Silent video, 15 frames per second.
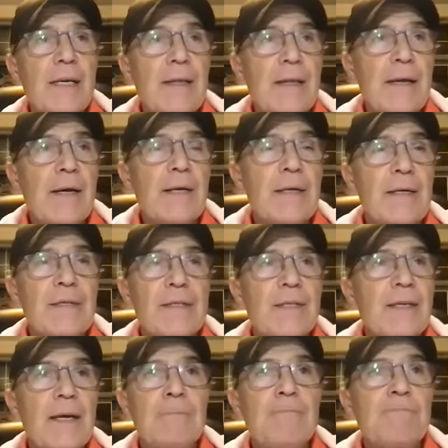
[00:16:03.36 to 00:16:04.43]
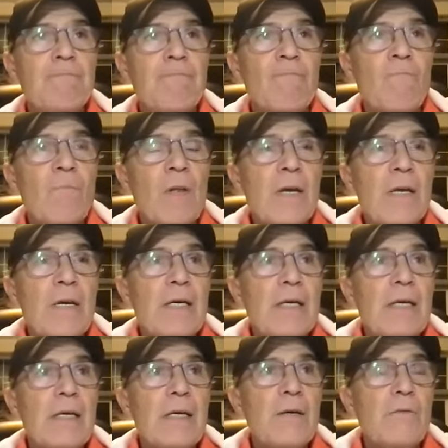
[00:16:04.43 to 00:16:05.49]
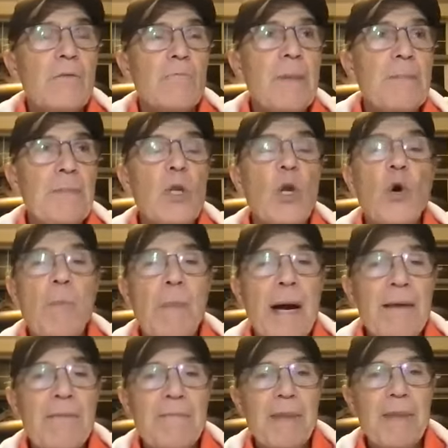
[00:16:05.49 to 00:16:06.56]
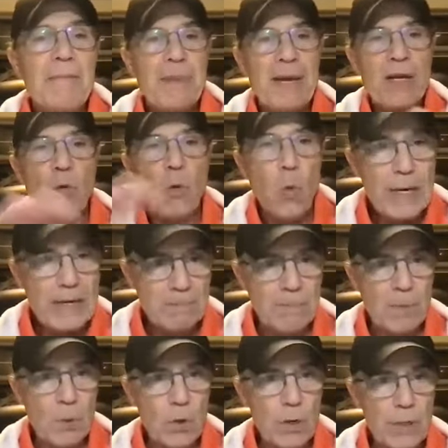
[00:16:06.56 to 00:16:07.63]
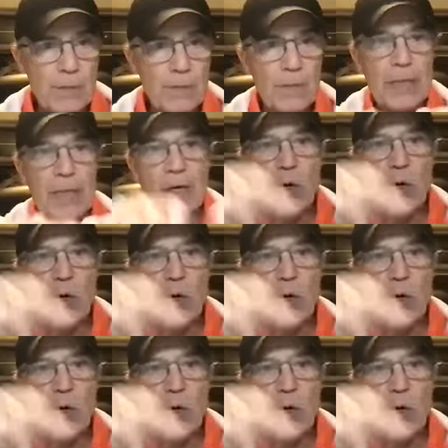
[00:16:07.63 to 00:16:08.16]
there is uh, right below my, my big whiteboard where it